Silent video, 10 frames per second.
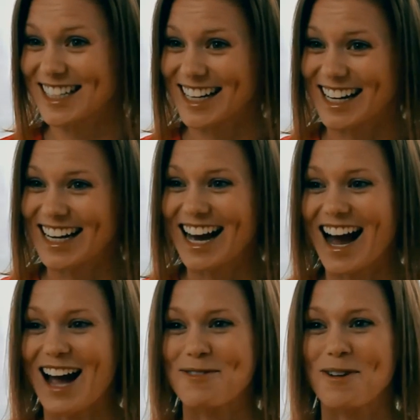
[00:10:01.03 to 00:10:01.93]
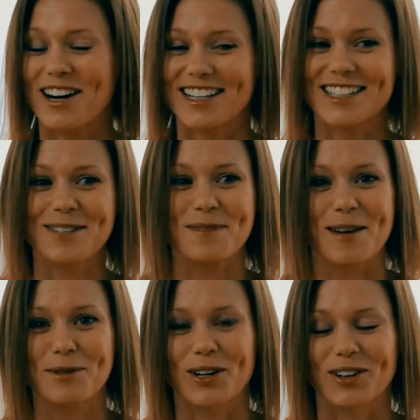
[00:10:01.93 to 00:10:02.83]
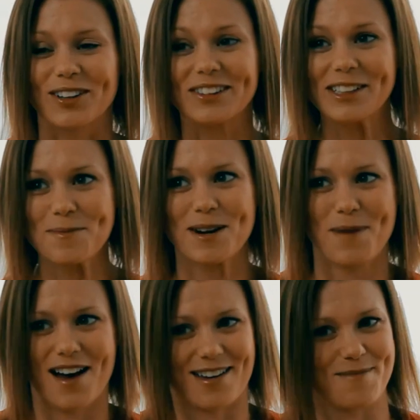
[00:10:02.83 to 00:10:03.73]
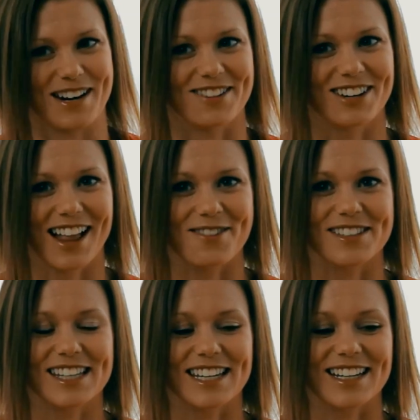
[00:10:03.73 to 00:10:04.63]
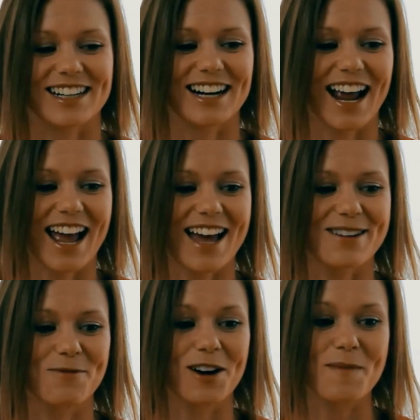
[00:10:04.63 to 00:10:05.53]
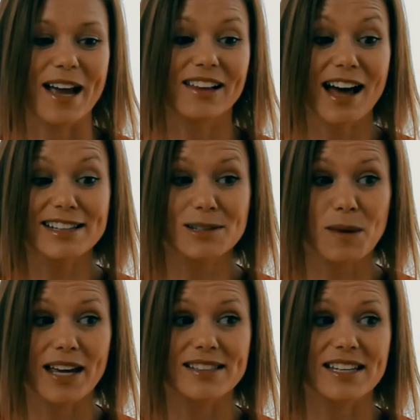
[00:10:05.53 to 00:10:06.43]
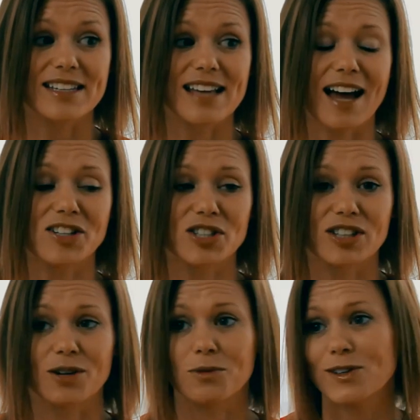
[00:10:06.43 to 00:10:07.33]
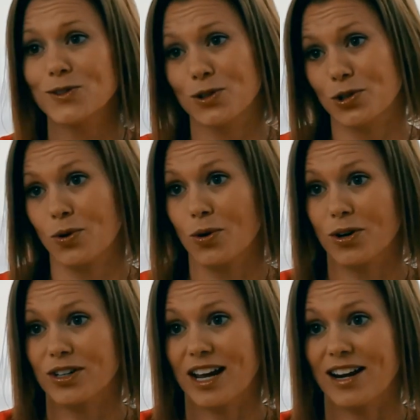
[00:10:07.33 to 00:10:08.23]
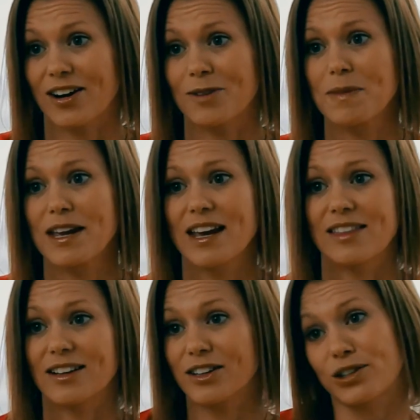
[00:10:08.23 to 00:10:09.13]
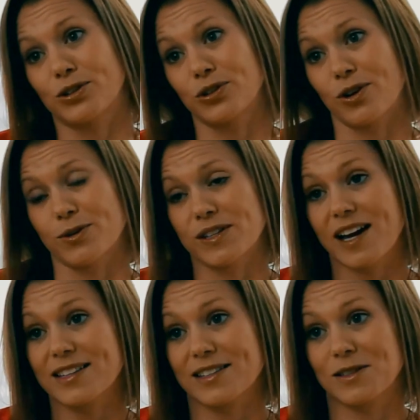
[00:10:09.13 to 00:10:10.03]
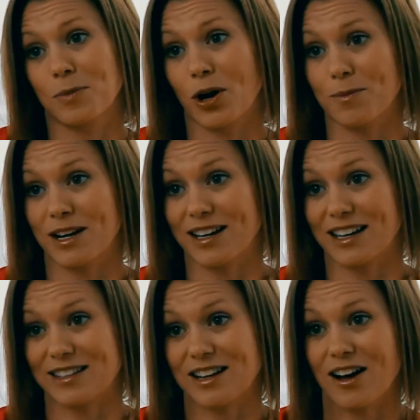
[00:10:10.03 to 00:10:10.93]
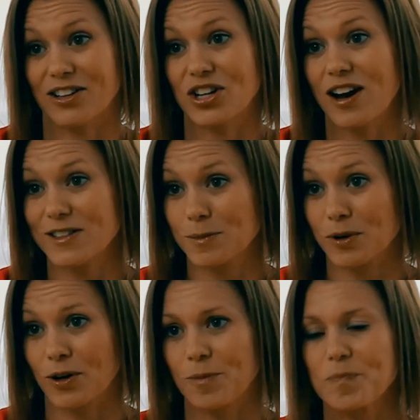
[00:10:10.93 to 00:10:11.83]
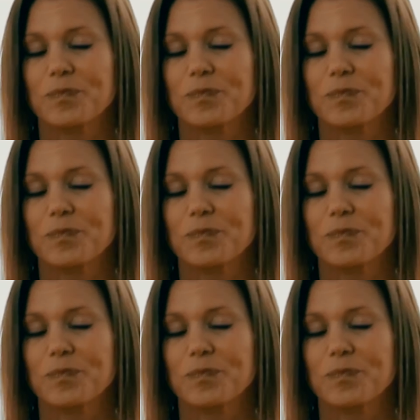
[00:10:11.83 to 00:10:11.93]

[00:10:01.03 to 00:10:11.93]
city, I wanted to be able to earn a little bit of pocket money while I was here. And one of my classmates is actually a research coordinator in the clinical neurosciences department at King's College Hospital.